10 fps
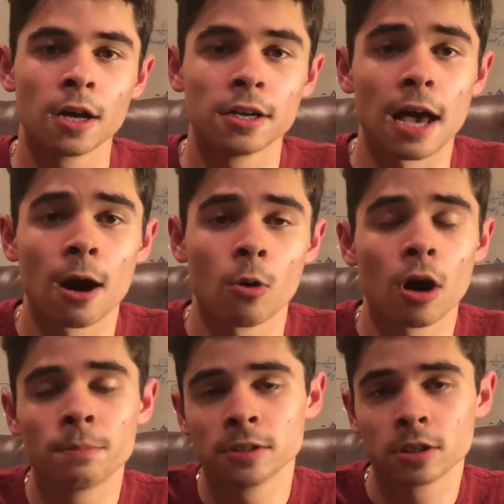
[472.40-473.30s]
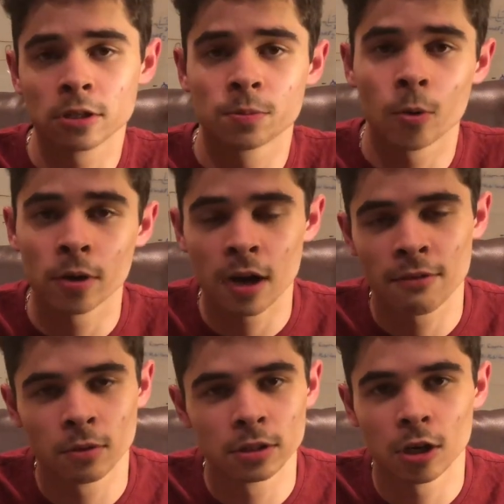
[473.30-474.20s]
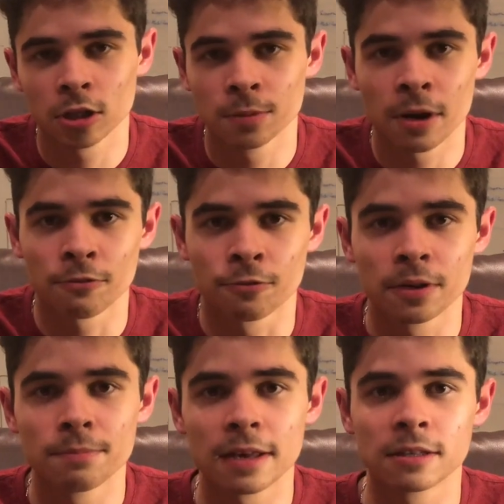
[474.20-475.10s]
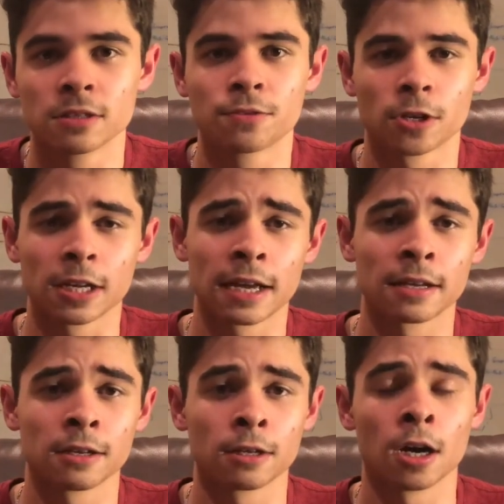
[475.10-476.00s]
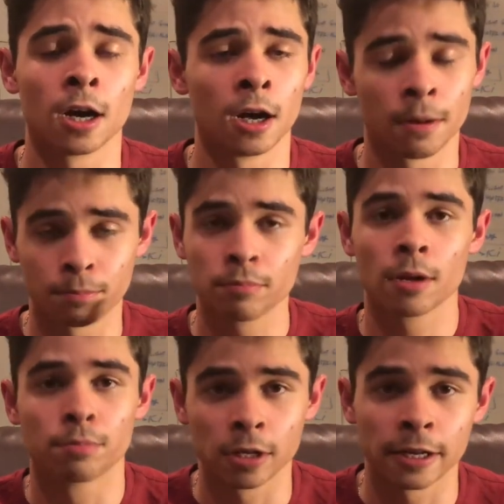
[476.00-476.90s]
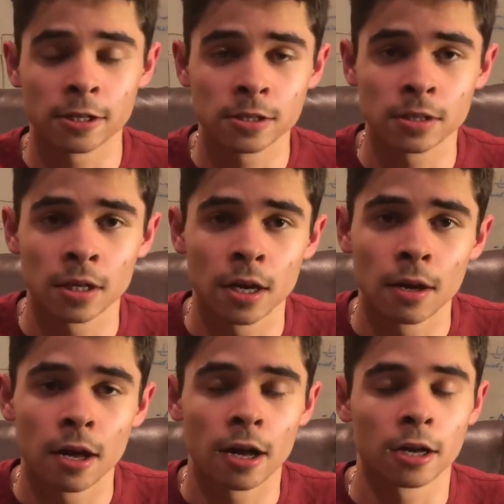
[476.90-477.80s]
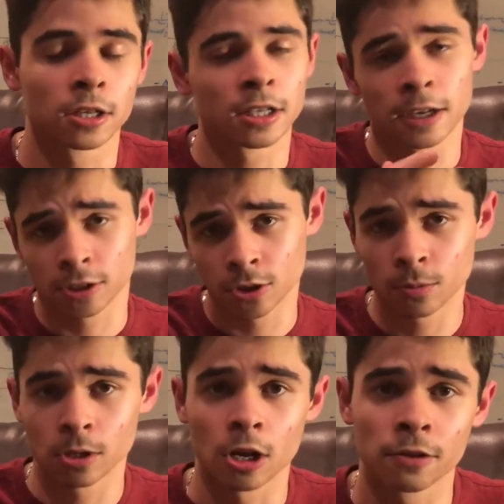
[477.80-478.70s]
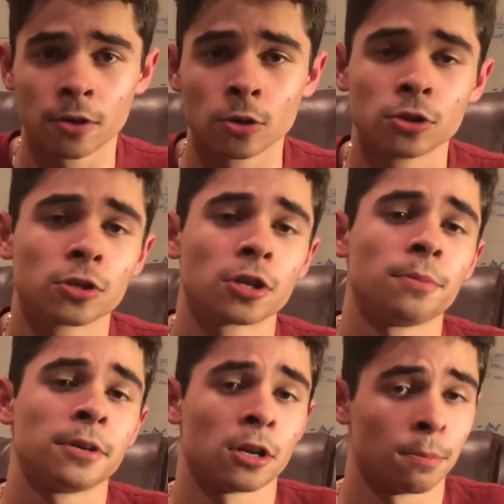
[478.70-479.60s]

Now, up until this point, I've only talked about free methods for getting players, because I assume a lot of coaches are gonna be on a